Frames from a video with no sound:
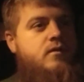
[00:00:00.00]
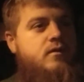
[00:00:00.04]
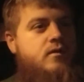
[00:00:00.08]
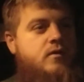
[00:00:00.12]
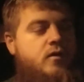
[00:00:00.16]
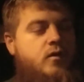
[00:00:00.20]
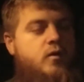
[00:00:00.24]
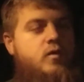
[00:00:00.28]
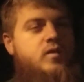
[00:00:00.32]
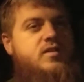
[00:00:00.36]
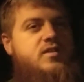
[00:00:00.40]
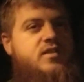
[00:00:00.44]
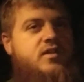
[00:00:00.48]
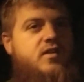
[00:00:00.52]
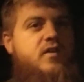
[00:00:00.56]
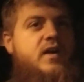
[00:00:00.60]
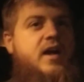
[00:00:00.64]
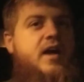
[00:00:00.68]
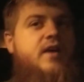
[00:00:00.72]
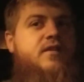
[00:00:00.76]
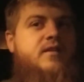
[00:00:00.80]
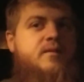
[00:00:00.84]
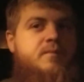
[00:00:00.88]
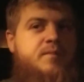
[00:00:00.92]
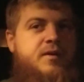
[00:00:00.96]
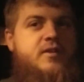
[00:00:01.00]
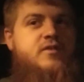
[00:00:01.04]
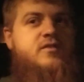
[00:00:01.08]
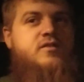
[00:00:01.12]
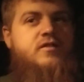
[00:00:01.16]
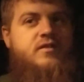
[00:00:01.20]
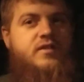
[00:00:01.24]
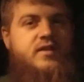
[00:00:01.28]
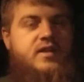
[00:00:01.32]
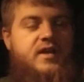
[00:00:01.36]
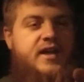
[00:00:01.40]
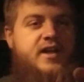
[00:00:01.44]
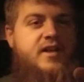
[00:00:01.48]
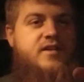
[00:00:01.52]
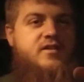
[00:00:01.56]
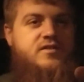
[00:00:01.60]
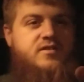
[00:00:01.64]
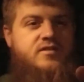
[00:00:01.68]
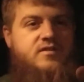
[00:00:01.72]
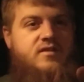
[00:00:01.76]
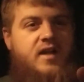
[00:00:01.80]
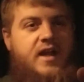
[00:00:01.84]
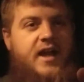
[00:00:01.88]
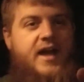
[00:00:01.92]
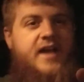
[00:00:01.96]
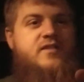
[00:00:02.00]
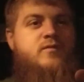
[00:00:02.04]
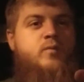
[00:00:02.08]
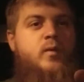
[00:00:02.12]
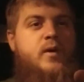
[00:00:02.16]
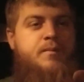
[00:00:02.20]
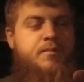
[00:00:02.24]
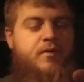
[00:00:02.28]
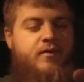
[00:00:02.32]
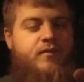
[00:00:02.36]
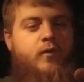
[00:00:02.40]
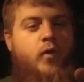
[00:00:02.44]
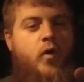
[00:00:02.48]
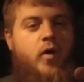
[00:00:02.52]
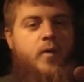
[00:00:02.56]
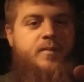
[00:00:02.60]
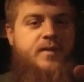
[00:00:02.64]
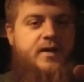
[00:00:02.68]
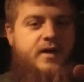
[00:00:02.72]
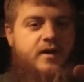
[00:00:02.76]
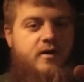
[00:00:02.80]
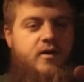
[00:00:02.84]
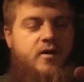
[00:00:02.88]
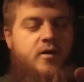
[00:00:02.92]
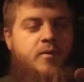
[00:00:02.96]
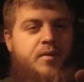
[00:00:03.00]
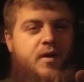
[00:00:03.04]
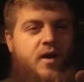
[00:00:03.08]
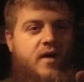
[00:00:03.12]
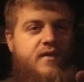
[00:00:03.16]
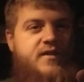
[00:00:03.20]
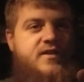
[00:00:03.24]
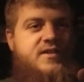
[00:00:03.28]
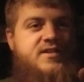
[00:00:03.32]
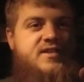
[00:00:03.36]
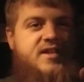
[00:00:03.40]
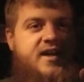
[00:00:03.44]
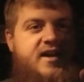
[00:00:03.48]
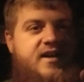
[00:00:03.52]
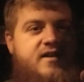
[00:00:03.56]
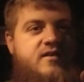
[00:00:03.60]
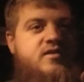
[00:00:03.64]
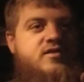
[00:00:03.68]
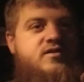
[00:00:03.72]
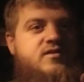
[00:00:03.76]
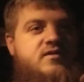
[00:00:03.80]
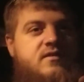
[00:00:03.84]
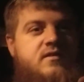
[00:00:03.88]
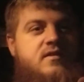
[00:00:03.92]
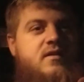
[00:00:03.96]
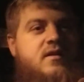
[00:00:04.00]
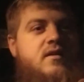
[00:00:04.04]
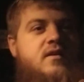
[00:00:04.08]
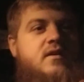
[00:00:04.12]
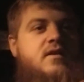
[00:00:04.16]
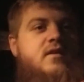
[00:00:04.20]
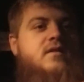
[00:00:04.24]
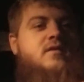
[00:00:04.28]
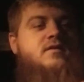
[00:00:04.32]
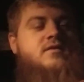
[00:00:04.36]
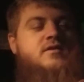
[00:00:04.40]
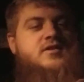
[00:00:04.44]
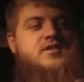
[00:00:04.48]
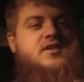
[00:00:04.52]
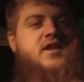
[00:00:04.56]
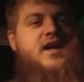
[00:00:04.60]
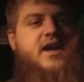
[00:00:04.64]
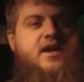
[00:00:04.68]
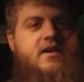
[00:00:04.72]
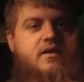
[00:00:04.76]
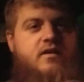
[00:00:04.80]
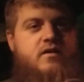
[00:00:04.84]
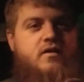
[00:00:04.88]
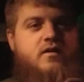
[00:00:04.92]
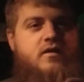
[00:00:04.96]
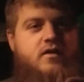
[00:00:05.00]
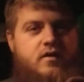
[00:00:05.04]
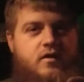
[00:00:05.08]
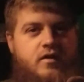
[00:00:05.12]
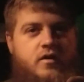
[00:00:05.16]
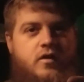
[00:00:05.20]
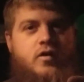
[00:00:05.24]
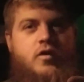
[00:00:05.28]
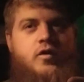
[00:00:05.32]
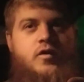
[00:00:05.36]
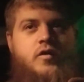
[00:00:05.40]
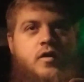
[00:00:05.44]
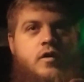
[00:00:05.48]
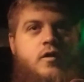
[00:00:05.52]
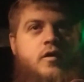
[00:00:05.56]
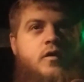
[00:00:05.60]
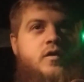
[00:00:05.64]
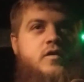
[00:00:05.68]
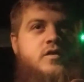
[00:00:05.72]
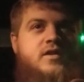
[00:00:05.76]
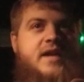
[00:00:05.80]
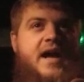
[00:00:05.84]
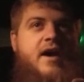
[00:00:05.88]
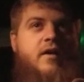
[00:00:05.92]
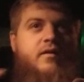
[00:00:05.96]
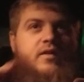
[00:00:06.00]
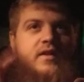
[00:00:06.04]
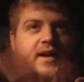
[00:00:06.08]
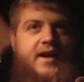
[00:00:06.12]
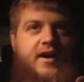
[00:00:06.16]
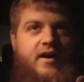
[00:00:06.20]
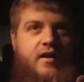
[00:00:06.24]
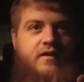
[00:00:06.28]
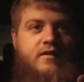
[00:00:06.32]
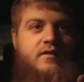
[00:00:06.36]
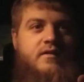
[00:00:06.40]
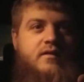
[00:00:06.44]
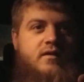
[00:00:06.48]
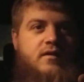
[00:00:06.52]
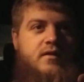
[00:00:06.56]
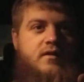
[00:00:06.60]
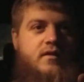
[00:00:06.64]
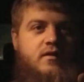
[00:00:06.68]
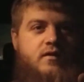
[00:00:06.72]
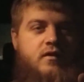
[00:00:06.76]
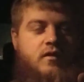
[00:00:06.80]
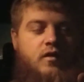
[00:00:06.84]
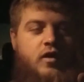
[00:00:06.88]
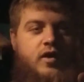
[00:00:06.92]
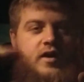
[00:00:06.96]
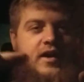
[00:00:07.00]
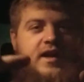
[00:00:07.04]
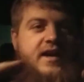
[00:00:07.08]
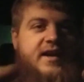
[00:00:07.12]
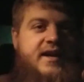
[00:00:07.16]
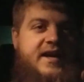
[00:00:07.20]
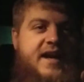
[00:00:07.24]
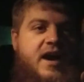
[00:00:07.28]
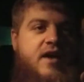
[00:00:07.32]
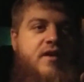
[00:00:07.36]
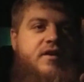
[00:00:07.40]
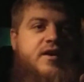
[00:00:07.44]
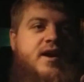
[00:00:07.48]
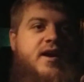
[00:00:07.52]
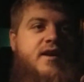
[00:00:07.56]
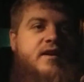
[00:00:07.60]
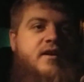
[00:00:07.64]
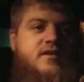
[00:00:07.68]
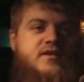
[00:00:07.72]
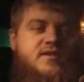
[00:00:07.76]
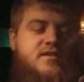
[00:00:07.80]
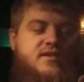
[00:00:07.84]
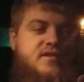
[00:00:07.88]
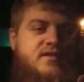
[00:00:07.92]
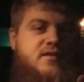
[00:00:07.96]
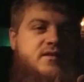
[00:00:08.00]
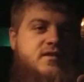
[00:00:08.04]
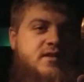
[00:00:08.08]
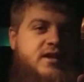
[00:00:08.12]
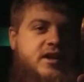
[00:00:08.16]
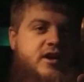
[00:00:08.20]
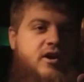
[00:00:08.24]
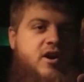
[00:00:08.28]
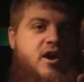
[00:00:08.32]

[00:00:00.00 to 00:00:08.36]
Who is the crowd that peers through the cage? As we perform here upon the stage. So it's like, who's out there looking down on us here